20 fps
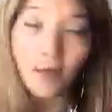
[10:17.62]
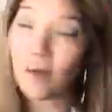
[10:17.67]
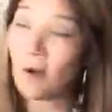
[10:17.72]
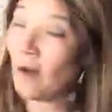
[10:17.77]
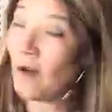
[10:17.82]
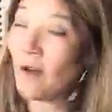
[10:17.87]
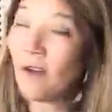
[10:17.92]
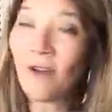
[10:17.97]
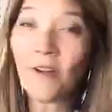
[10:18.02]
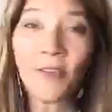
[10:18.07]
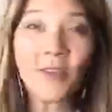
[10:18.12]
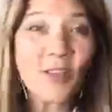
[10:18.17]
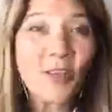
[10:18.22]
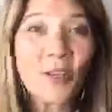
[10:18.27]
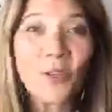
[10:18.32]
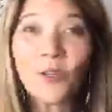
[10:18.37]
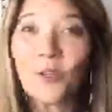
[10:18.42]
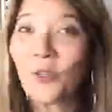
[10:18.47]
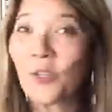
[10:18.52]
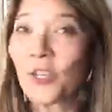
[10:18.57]
all that
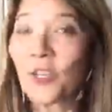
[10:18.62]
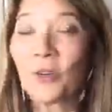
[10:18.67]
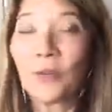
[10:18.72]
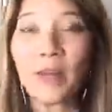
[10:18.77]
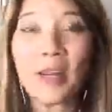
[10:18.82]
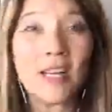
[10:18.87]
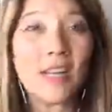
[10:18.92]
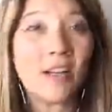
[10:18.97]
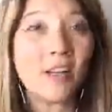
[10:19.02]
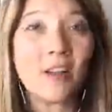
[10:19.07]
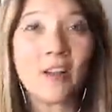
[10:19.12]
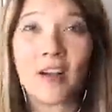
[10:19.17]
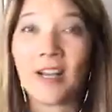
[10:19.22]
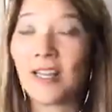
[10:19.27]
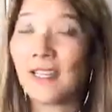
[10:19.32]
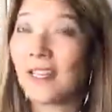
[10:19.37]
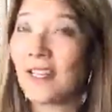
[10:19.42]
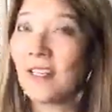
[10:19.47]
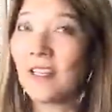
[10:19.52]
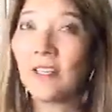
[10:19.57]
user-generated
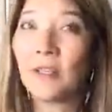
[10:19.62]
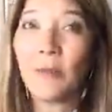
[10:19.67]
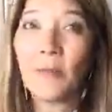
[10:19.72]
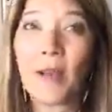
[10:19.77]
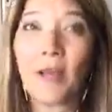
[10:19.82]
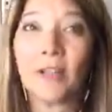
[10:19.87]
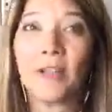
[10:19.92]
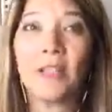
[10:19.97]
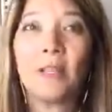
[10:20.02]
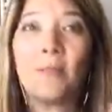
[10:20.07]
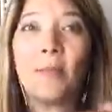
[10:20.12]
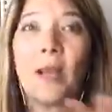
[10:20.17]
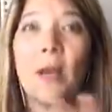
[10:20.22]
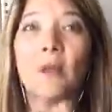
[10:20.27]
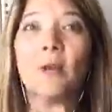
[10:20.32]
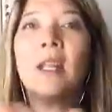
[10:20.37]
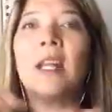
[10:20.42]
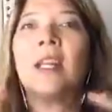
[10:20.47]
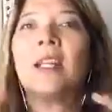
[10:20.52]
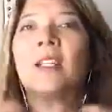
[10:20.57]
content is about. It's
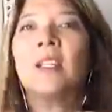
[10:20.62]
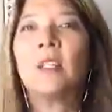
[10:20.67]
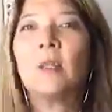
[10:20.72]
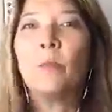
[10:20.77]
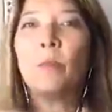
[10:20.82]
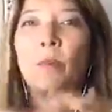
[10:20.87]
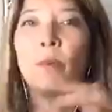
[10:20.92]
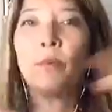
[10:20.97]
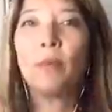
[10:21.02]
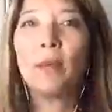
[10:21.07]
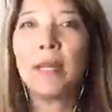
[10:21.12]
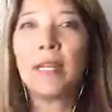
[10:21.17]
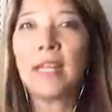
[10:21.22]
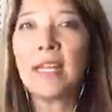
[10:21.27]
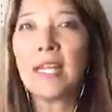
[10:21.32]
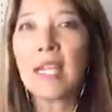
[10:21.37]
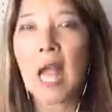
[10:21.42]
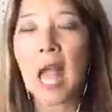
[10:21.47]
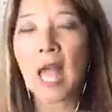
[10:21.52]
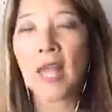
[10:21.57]
about
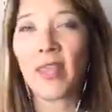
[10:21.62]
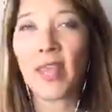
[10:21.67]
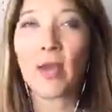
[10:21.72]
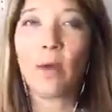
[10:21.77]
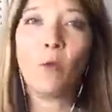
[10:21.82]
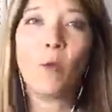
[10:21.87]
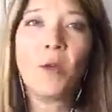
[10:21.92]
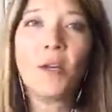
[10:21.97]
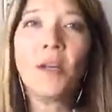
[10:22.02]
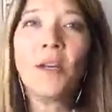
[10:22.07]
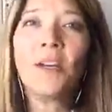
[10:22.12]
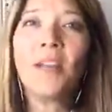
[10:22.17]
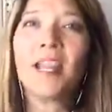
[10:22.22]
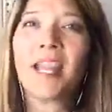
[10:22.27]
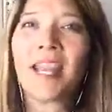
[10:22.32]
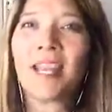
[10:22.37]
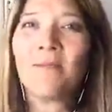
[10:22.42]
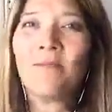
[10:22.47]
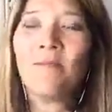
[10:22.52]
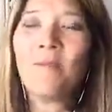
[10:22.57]
spreading that word
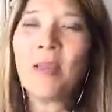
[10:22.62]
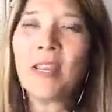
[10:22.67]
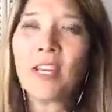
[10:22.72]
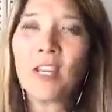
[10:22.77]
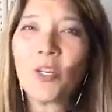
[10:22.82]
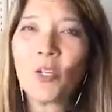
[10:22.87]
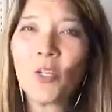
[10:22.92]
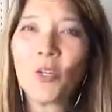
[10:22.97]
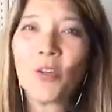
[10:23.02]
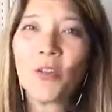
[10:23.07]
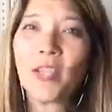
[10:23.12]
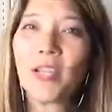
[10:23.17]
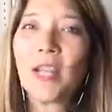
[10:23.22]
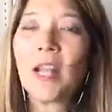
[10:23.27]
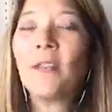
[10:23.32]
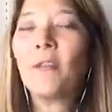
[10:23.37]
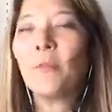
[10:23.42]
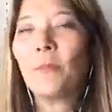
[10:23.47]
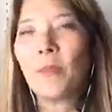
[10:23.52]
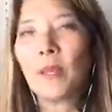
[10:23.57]
and making sure that
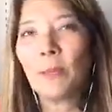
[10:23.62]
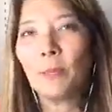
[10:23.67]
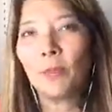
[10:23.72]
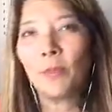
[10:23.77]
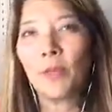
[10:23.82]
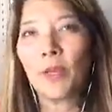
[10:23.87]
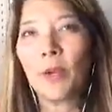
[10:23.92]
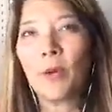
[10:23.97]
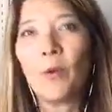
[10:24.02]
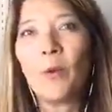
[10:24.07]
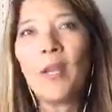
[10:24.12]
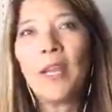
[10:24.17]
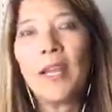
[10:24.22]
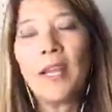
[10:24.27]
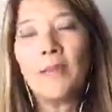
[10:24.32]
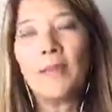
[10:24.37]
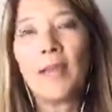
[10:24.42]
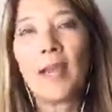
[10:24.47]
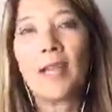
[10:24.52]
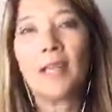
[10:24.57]
other people know
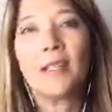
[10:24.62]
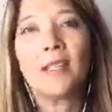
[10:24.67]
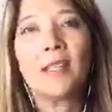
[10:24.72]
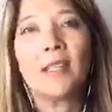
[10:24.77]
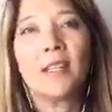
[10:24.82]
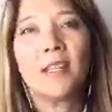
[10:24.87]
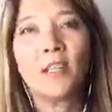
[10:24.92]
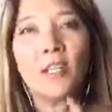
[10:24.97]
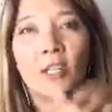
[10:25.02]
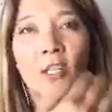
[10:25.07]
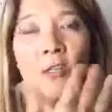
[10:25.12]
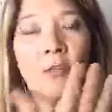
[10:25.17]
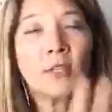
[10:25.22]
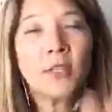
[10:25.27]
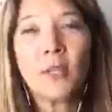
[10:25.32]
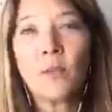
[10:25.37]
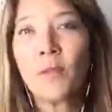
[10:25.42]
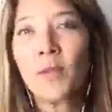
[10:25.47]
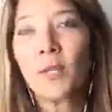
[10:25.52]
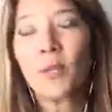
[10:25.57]
that you're
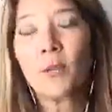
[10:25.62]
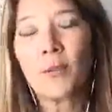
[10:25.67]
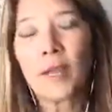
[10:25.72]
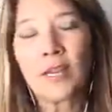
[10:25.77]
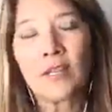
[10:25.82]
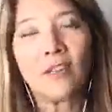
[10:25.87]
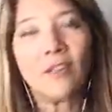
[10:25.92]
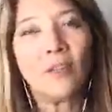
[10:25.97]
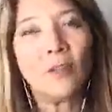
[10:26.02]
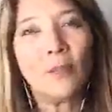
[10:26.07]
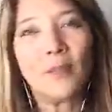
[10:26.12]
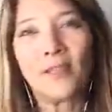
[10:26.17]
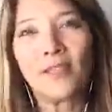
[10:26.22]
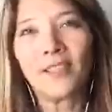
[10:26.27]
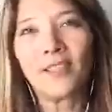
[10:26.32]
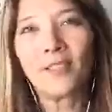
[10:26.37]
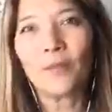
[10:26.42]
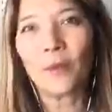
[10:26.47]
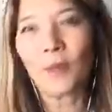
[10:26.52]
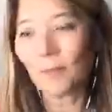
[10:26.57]
someone great to do
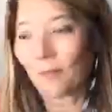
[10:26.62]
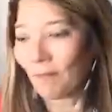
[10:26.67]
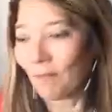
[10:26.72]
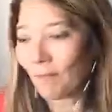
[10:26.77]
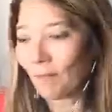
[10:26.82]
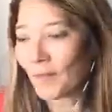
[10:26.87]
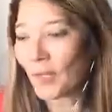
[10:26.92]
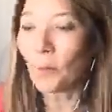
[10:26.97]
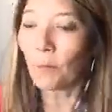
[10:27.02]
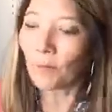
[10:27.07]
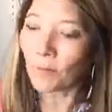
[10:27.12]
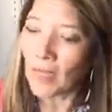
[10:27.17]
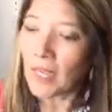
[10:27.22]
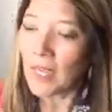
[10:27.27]
business with. So